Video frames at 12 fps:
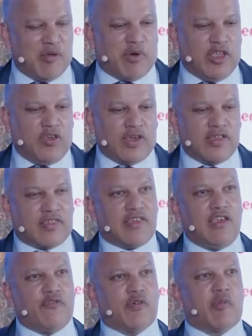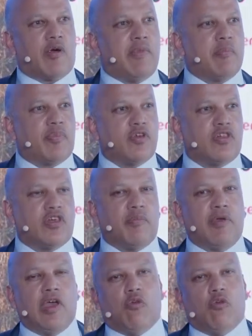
But you can see from our membership,